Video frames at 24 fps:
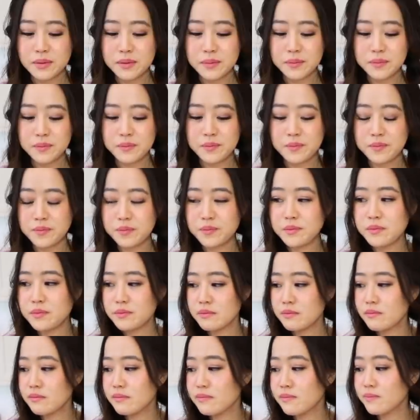I don't know how I
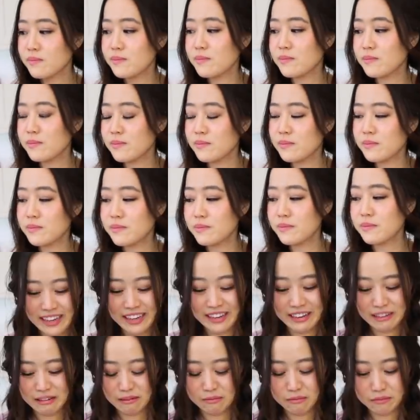feel about this. This
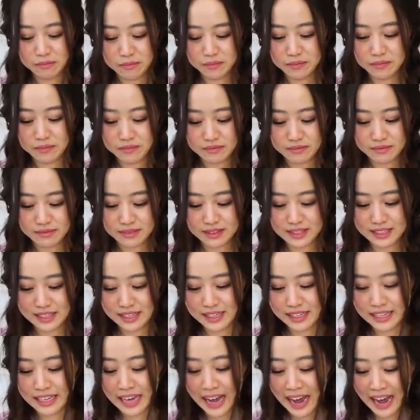is actually kind of
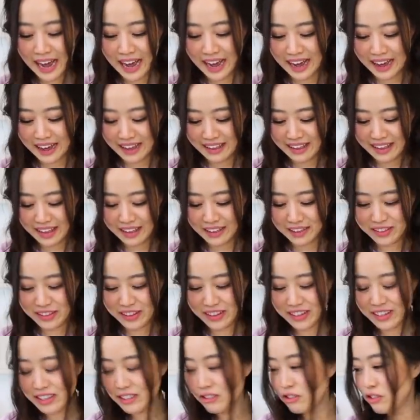satisfying, though. Yeah, they
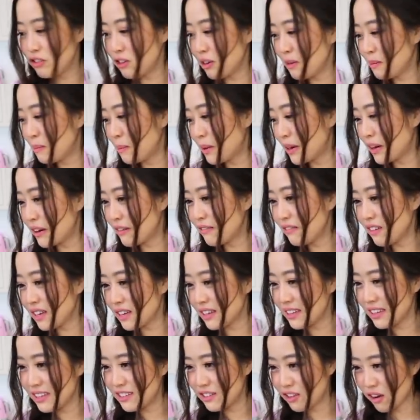look so
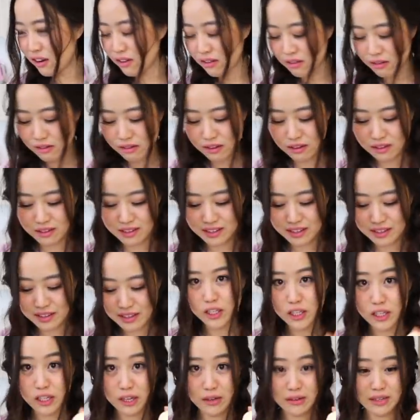perfectly circle.
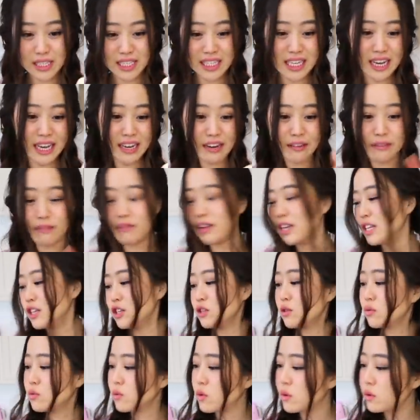The dough is kind of fun
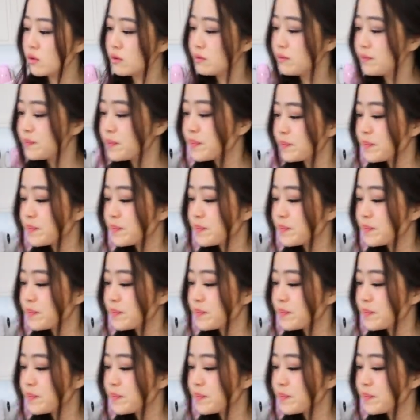to roll.